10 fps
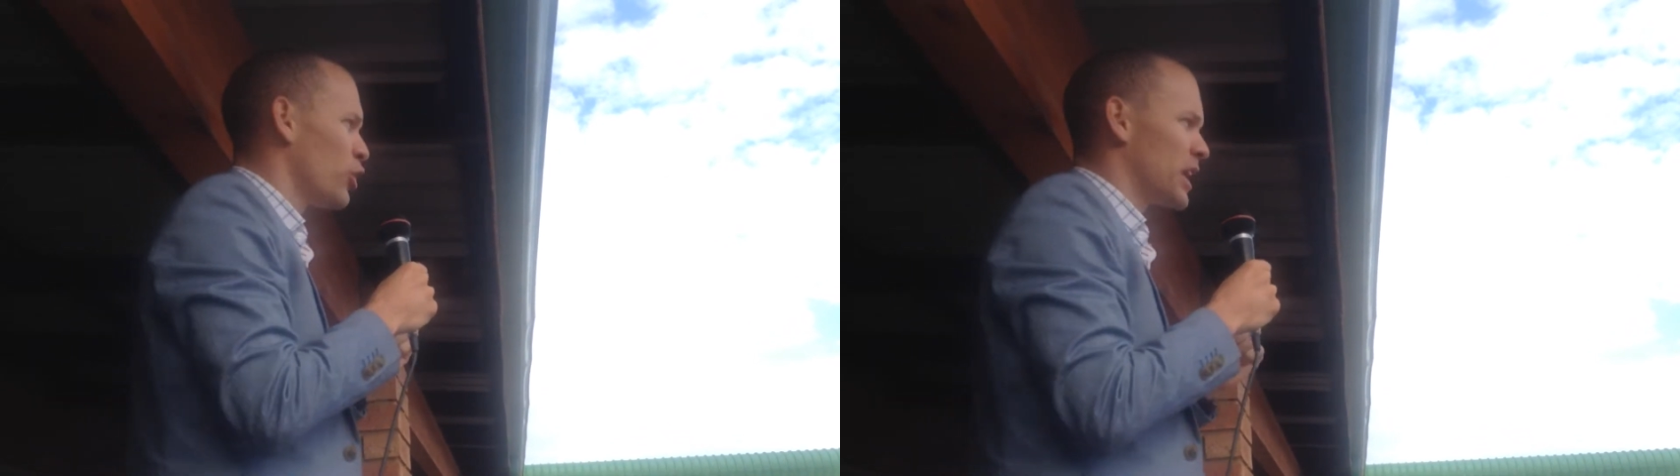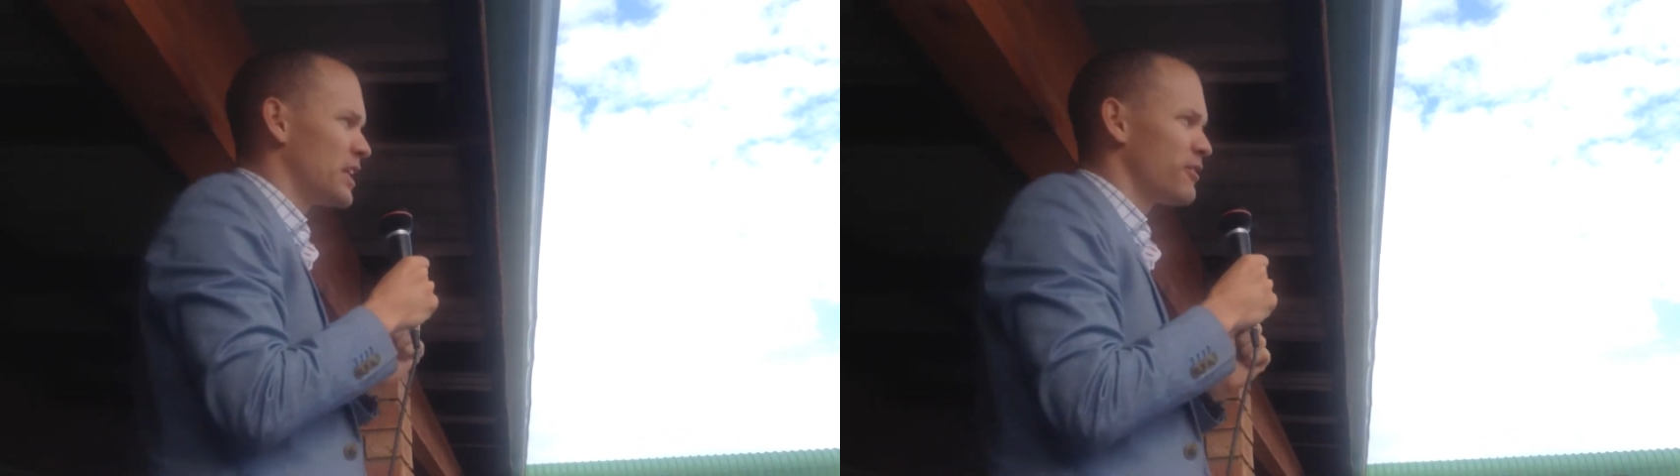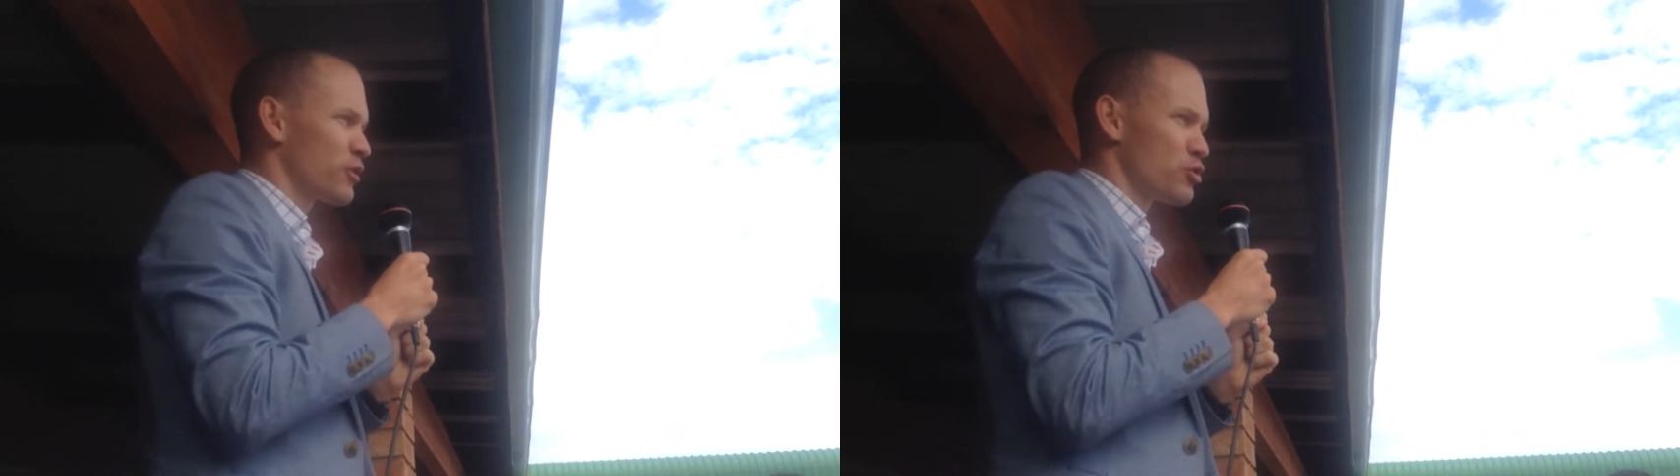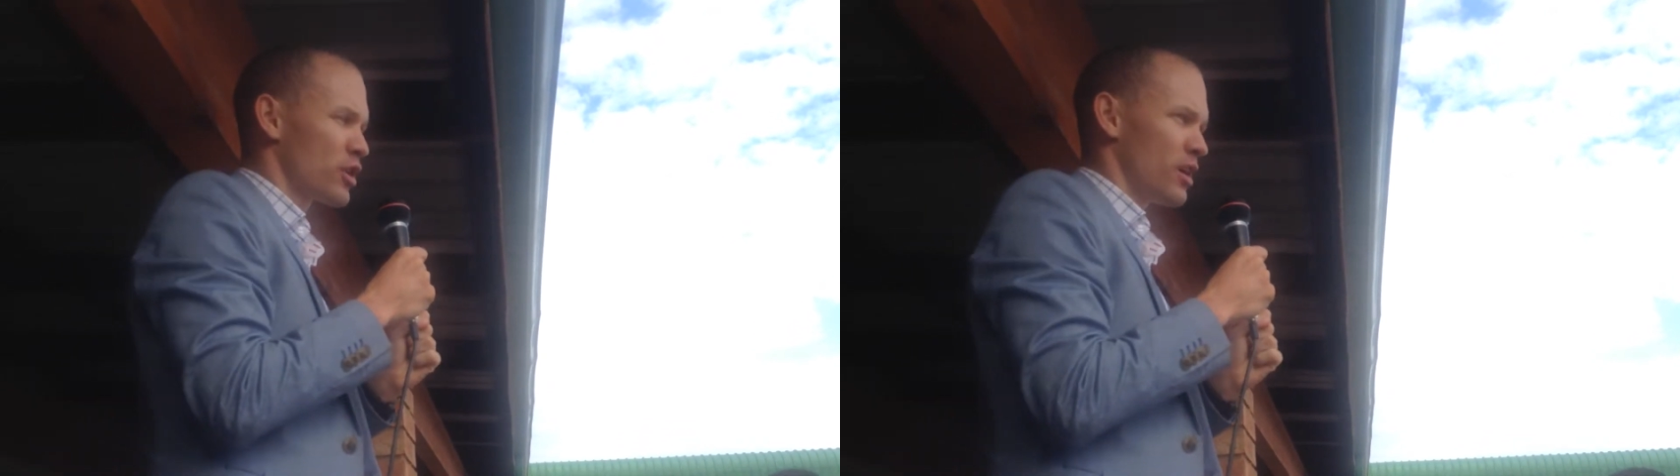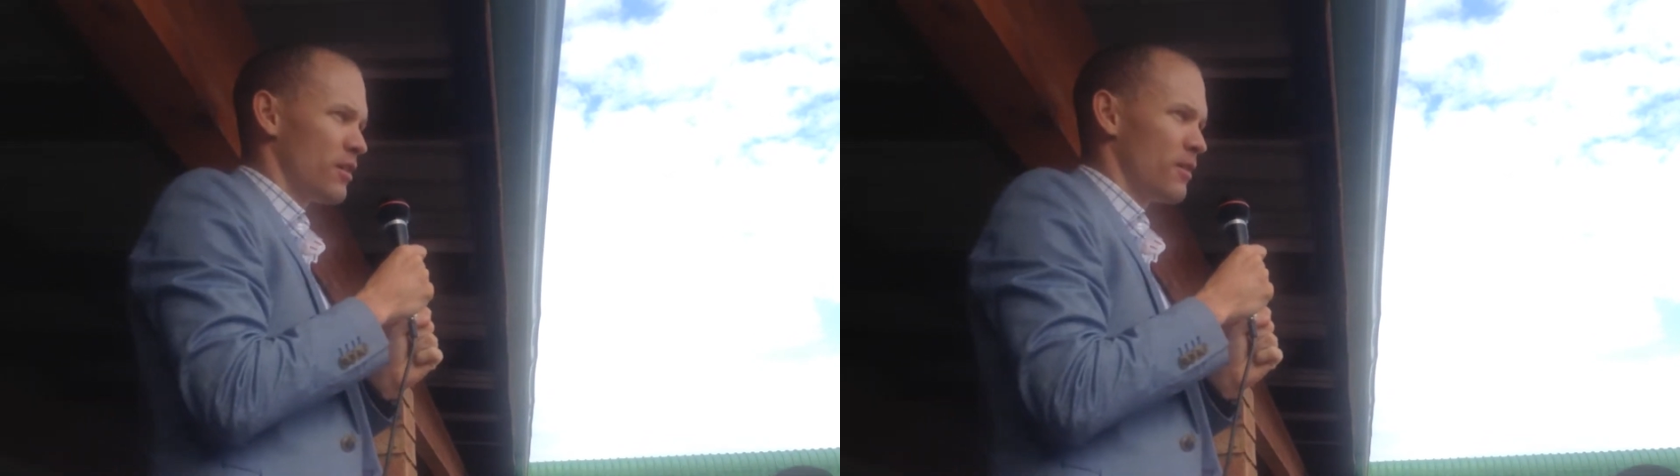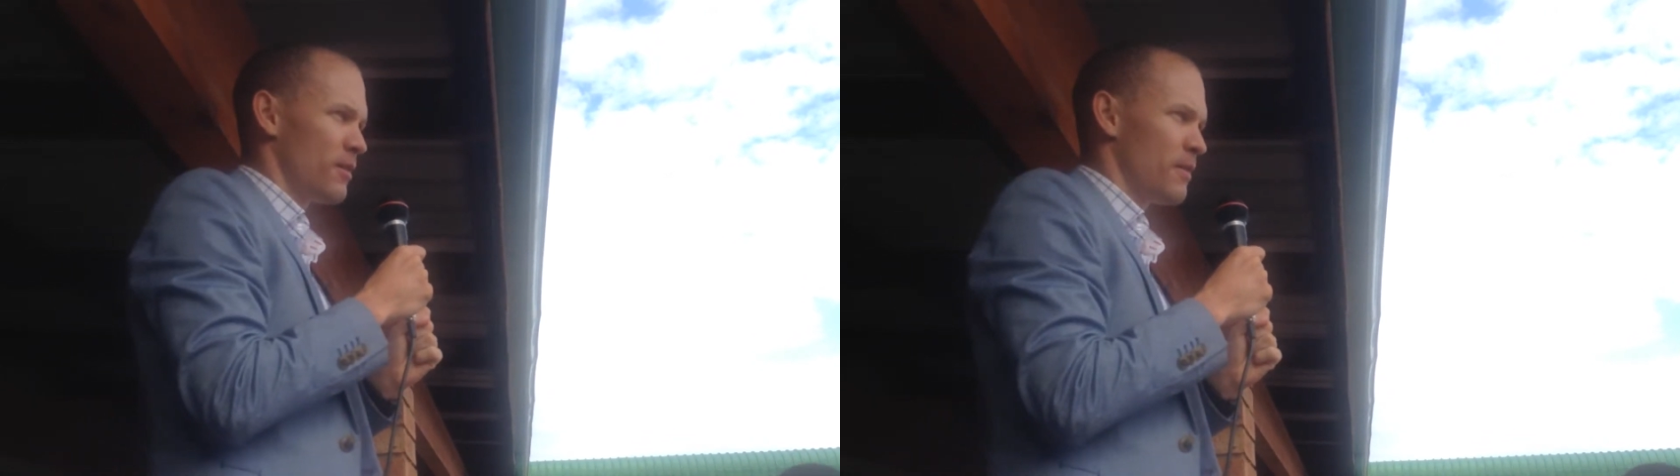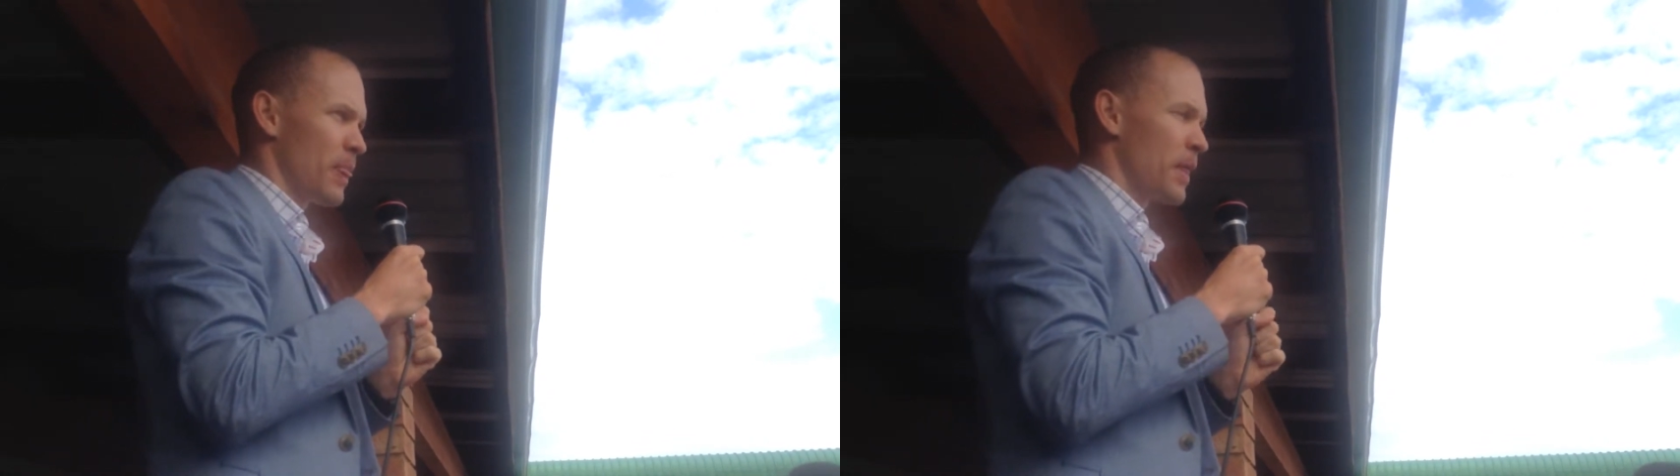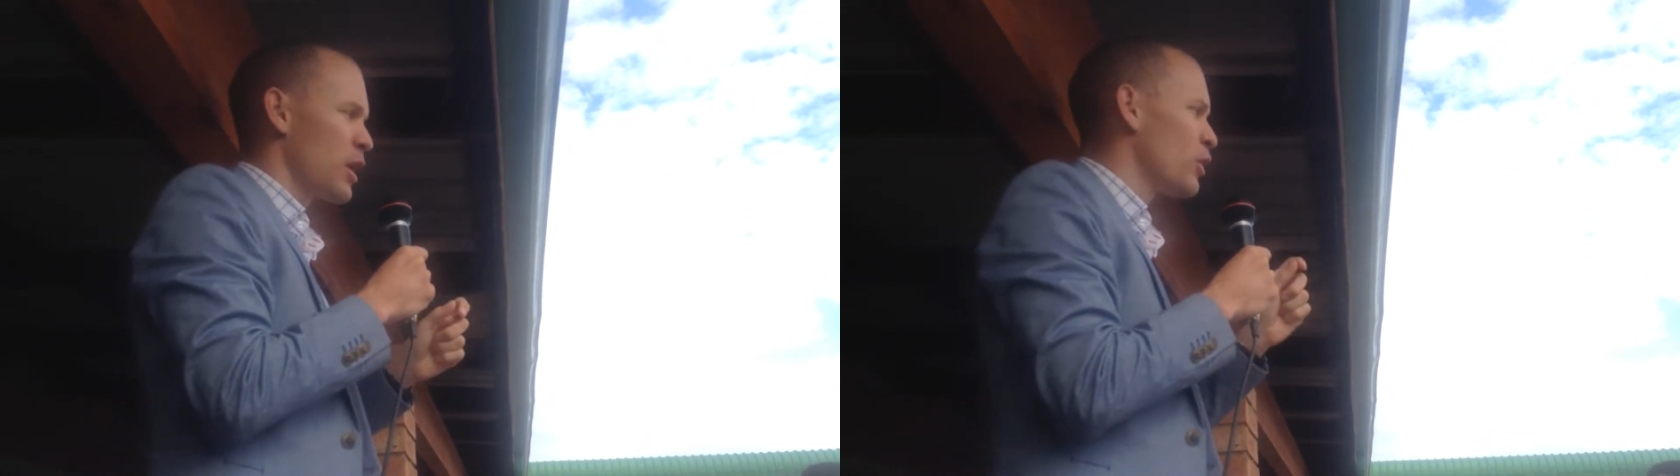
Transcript: called Anif Kruger. He